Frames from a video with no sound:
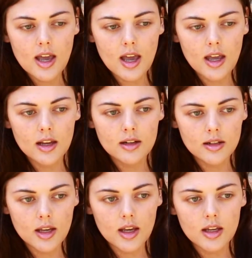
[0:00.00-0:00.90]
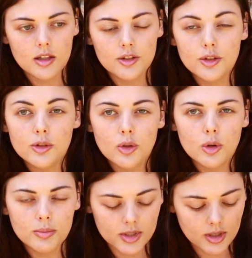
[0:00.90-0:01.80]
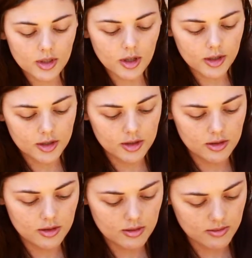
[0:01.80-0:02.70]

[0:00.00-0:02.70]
and a Dewcorps cockatoo.